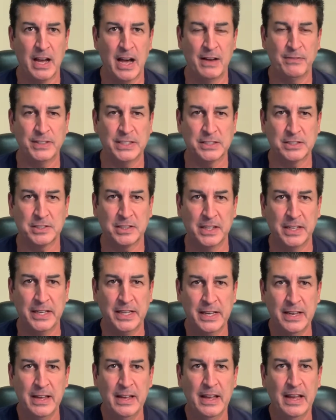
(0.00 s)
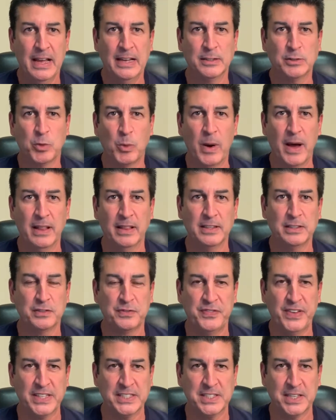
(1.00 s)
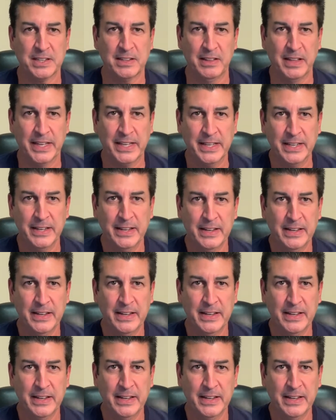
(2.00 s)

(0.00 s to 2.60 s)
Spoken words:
obviously, as well as physically.